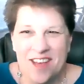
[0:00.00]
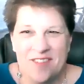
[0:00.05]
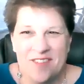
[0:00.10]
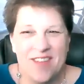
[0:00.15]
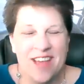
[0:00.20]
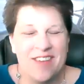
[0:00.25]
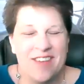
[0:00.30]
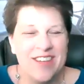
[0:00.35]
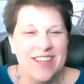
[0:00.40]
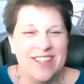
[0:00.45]

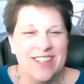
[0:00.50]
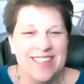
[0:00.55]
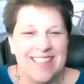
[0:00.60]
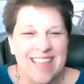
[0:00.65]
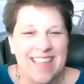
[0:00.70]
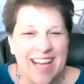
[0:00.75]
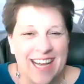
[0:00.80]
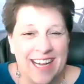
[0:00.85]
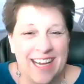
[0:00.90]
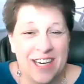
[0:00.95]
Maybe you're
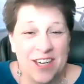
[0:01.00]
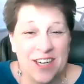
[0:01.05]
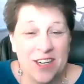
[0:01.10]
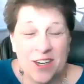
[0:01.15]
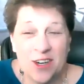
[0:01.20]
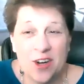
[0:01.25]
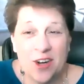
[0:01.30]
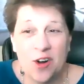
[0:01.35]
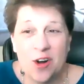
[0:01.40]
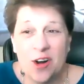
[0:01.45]

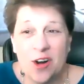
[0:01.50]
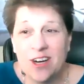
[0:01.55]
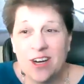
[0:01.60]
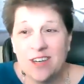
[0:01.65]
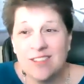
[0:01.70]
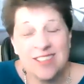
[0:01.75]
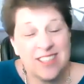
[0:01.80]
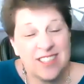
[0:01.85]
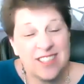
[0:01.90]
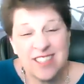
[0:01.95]
tired or
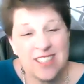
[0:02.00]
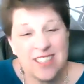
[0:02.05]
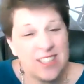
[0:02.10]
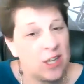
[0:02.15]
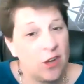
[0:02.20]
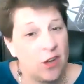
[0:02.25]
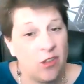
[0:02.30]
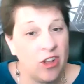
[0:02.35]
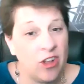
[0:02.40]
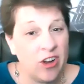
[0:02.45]
you're just
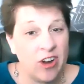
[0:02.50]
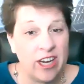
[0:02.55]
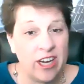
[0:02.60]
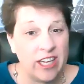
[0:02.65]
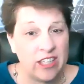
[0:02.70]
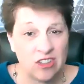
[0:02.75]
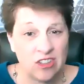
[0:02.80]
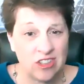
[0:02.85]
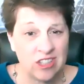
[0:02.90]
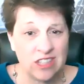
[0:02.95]
no longer
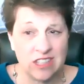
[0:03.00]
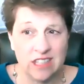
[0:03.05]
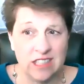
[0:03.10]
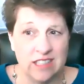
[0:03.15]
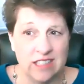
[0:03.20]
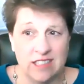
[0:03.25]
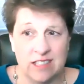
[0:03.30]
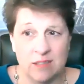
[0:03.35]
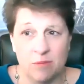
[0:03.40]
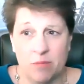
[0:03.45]
interested
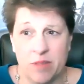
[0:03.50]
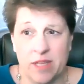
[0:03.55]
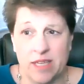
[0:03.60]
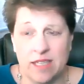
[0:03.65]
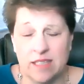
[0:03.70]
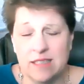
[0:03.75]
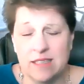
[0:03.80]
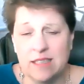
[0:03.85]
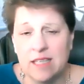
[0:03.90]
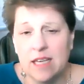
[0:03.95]
in some
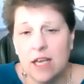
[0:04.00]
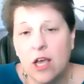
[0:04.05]
things.